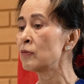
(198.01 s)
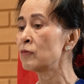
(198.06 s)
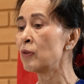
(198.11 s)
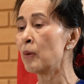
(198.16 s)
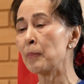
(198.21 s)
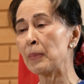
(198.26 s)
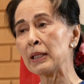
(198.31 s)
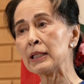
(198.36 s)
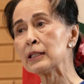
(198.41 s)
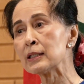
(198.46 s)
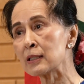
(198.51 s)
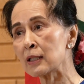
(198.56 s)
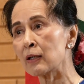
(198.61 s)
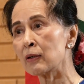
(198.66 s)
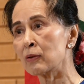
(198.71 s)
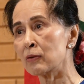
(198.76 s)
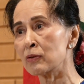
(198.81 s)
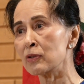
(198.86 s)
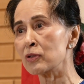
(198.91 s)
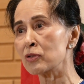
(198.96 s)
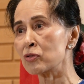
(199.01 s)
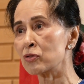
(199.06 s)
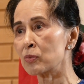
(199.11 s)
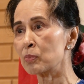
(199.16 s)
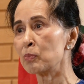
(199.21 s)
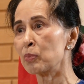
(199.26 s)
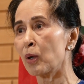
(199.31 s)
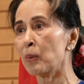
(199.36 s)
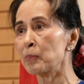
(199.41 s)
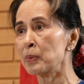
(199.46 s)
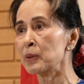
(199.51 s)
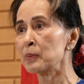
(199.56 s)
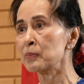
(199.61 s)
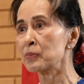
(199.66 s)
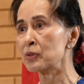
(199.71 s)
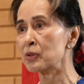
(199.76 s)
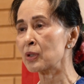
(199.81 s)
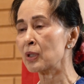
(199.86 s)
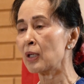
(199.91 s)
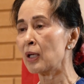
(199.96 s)
for many terrorists,
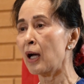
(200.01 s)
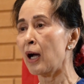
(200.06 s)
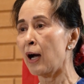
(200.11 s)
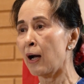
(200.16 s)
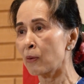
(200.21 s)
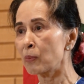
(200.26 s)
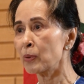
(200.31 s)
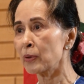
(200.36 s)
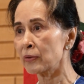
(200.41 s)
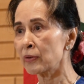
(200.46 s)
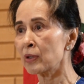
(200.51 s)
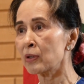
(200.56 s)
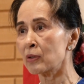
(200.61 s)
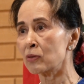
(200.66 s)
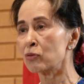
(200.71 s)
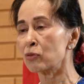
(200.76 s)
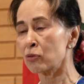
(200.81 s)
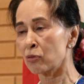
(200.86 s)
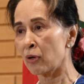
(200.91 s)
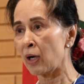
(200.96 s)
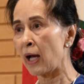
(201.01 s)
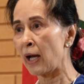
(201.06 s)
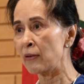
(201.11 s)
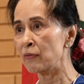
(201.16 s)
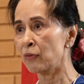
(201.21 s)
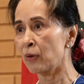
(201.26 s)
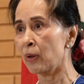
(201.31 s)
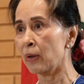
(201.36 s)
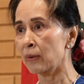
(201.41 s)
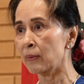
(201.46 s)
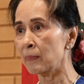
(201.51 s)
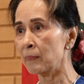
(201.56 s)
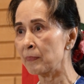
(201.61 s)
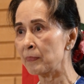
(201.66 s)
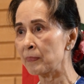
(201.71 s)
problems are what they thrive on.